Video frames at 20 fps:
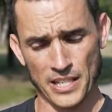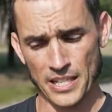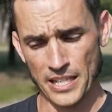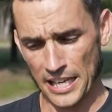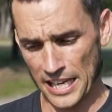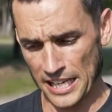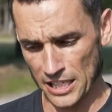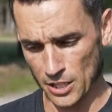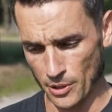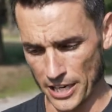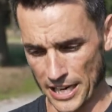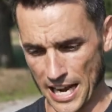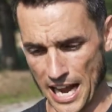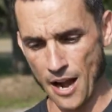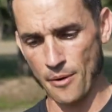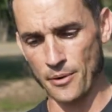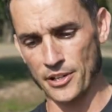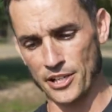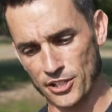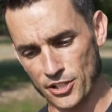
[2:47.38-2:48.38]
Anyway,
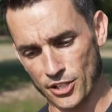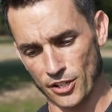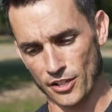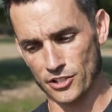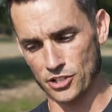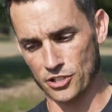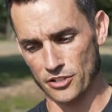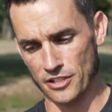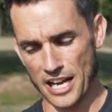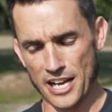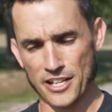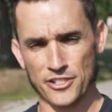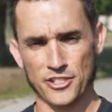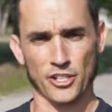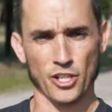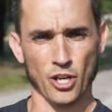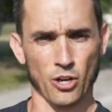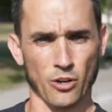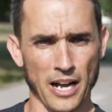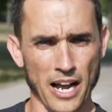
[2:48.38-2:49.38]
I would encourage you guys to
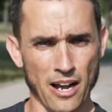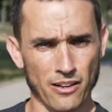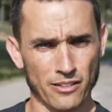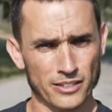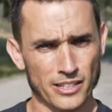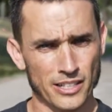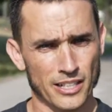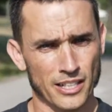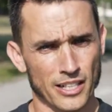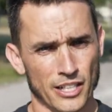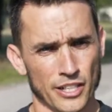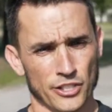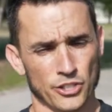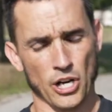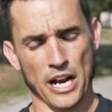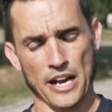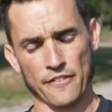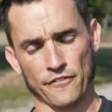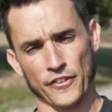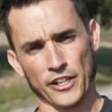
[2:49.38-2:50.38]
go out,
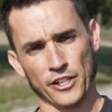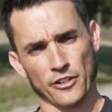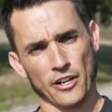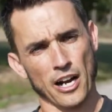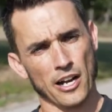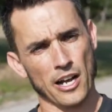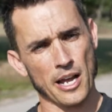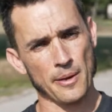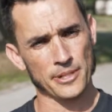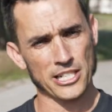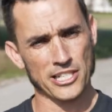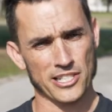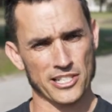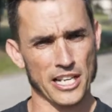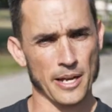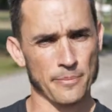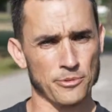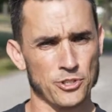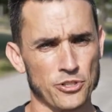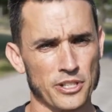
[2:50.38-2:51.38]
Try and figure out how many
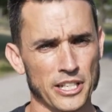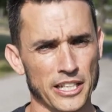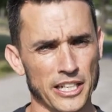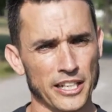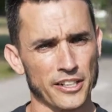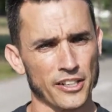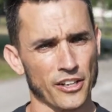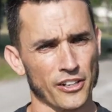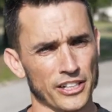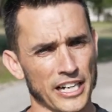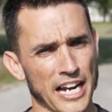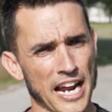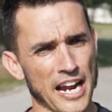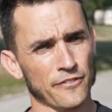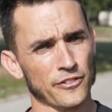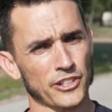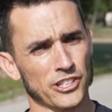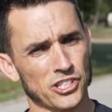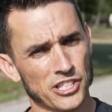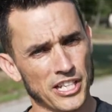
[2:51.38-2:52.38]
steps you get in on an
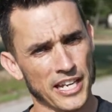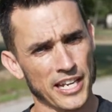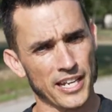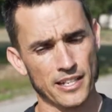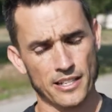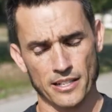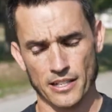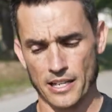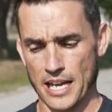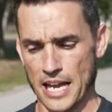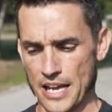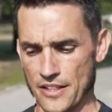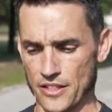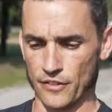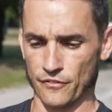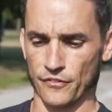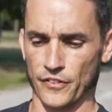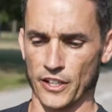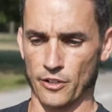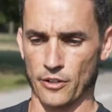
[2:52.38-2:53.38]
average day, and
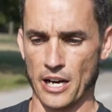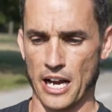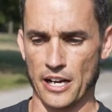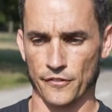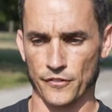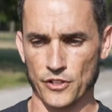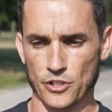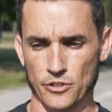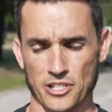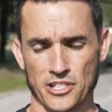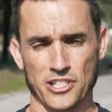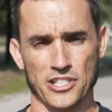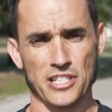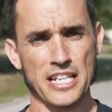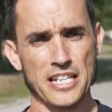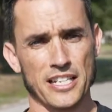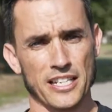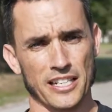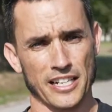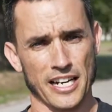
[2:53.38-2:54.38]
then figure out if you can
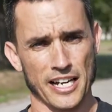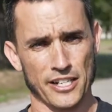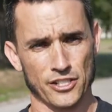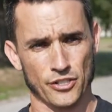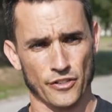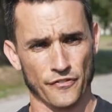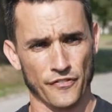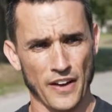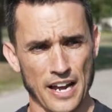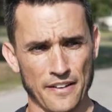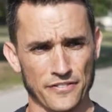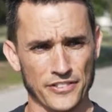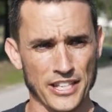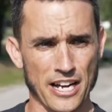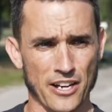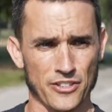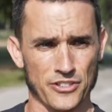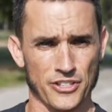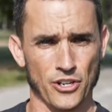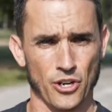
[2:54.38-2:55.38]
sneak in an extra
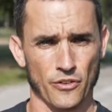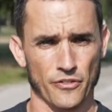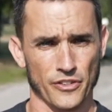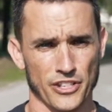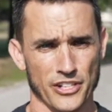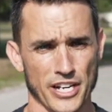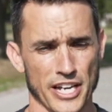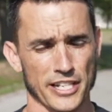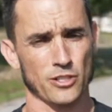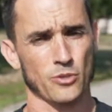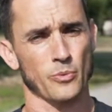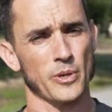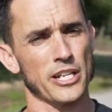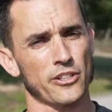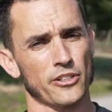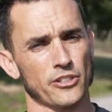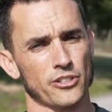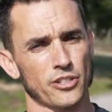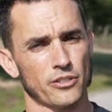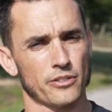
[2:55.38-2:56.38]
5,000 over the next
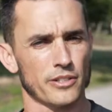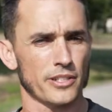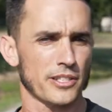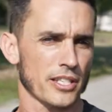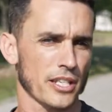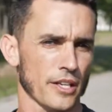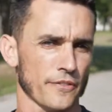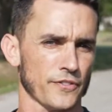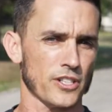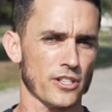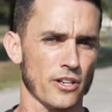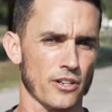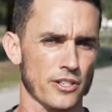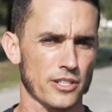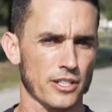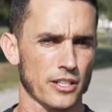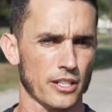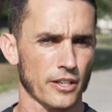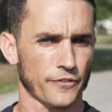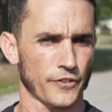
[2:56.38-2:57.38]
week or two and see if you
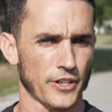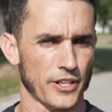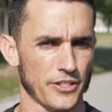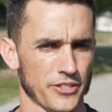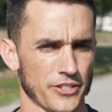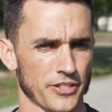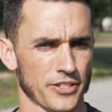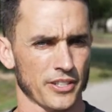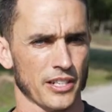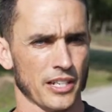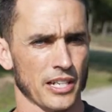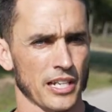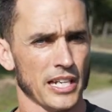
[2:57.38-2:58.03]
notice a difference.